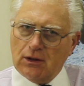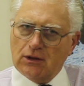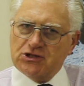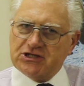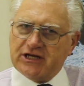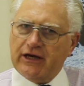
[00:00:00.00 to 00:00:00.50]

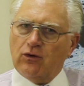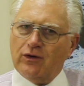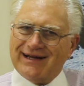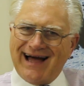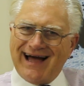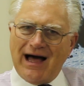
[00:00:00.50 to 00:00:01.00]
skill
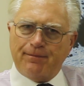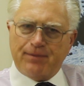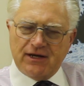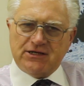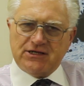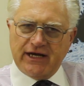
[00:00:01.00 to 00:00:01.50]
and
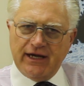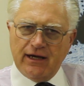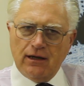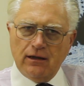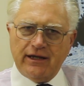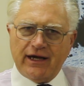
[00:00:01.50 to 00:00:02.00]
competency
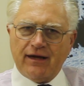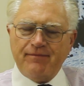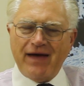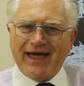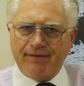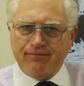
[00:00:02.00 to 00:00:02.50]
that can
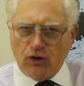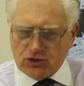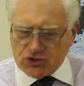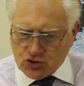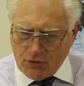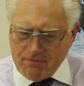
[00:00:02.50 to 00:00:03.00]
make a
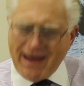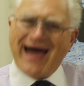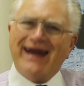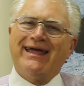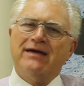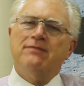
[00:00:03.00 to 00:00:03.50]
most
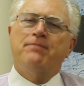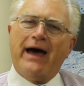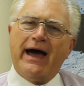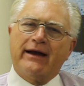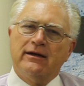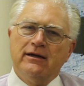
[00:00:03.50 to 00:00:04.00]
dramatic
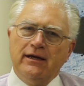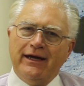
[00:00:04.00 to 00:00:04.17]
impact